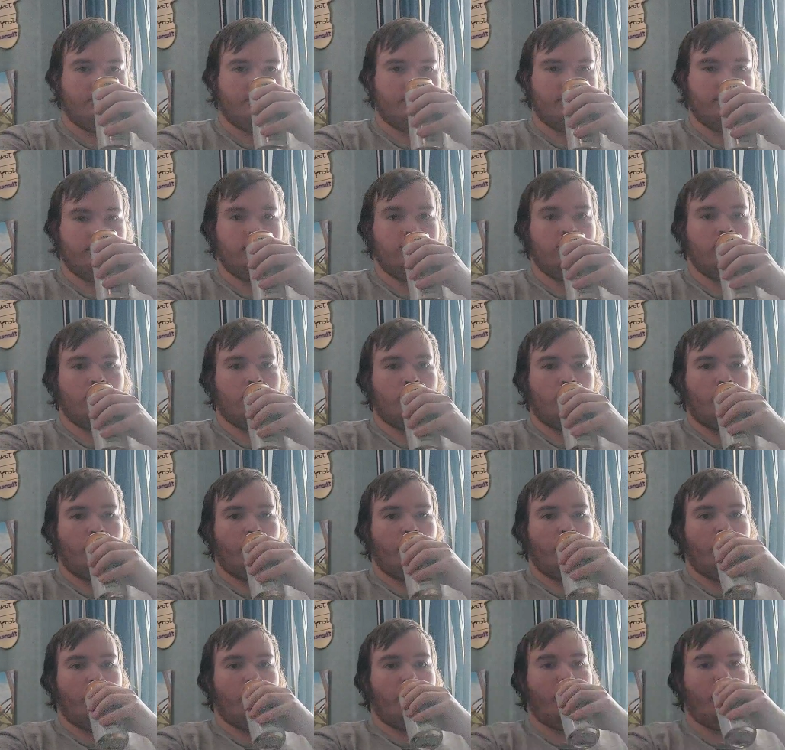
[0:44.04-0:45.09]

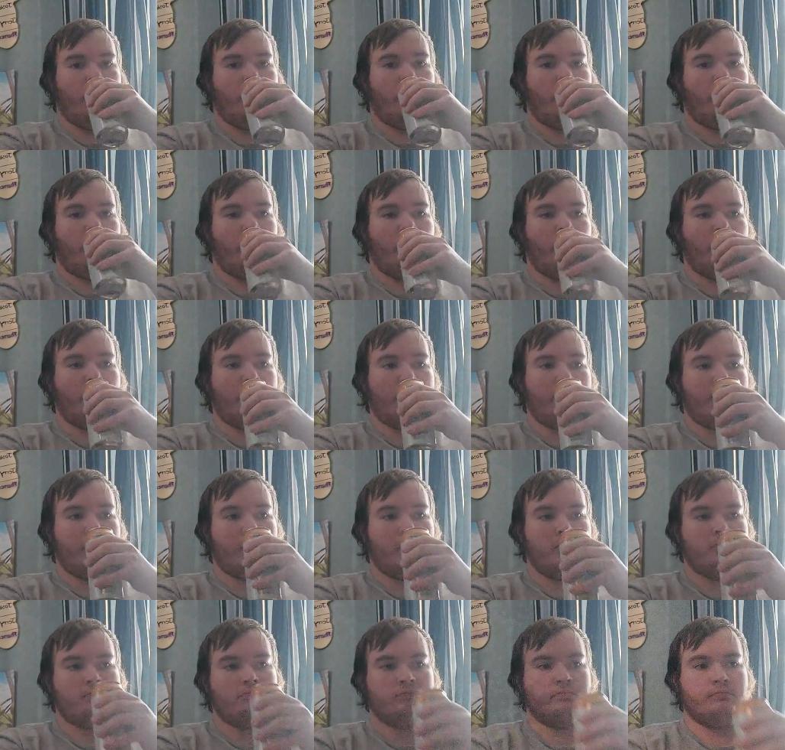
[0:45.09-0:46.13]

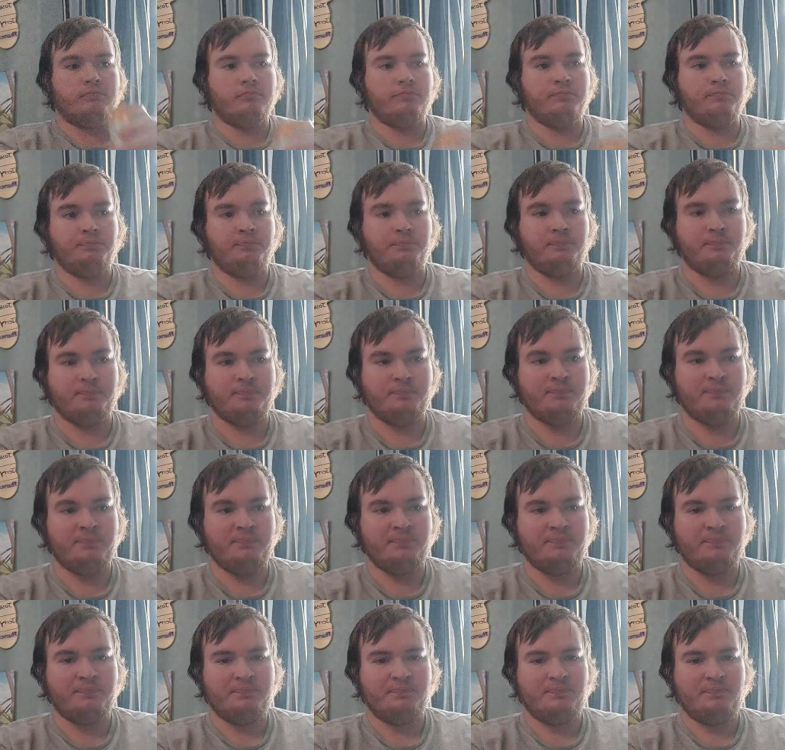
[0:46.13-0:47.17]

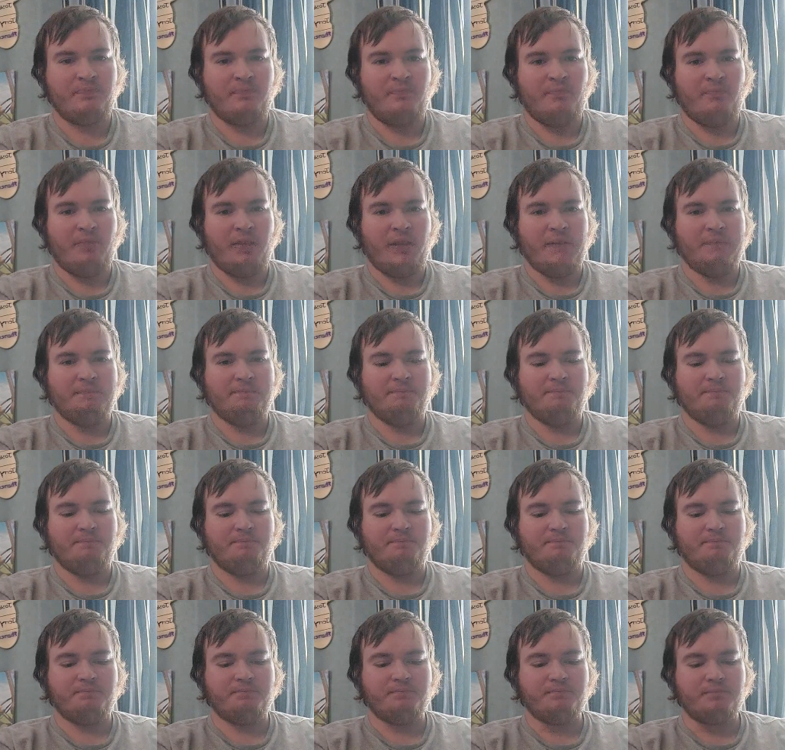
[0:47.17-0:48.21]

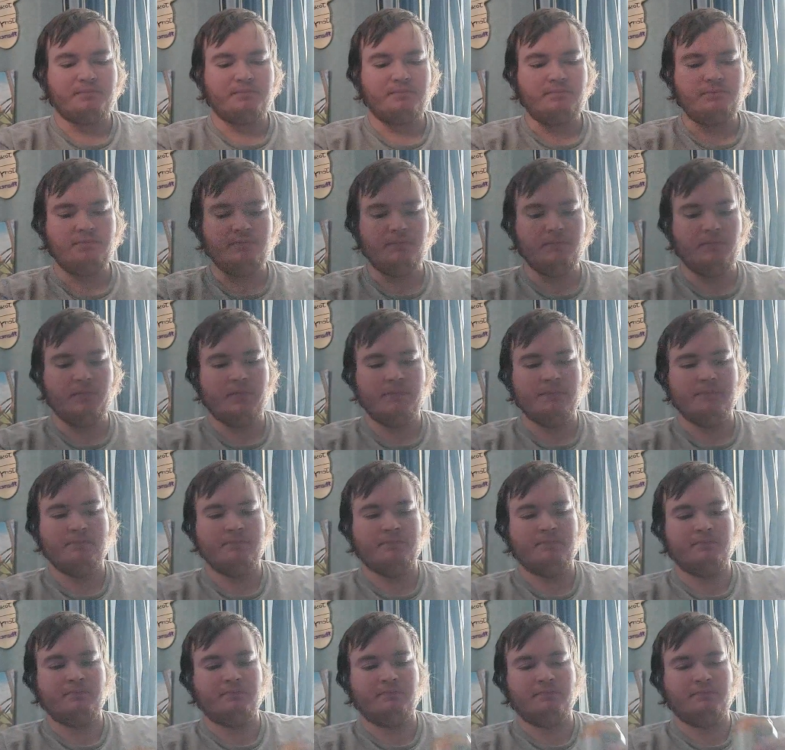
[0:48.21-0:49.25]

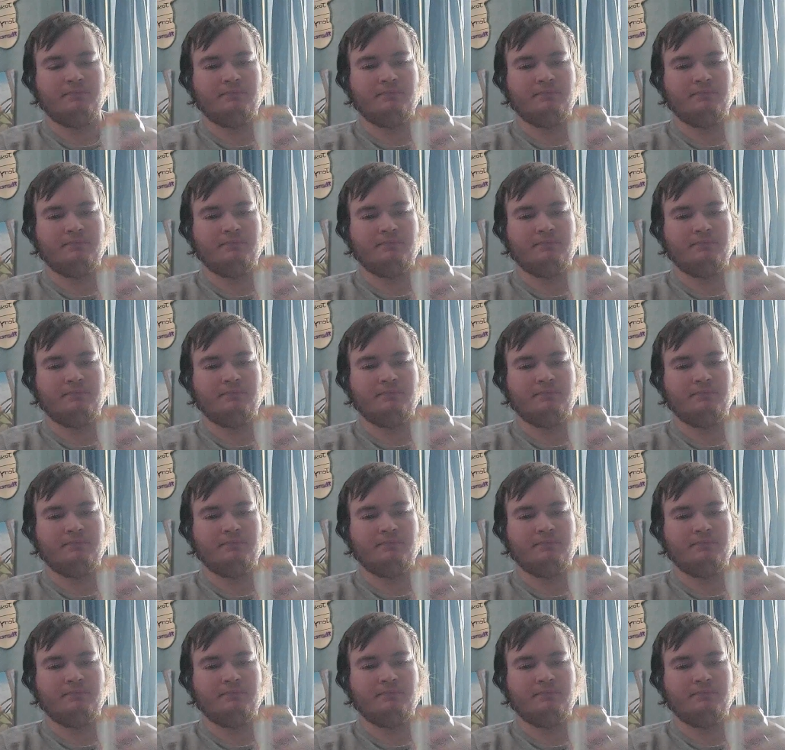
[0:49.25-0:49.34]
Nothing is said.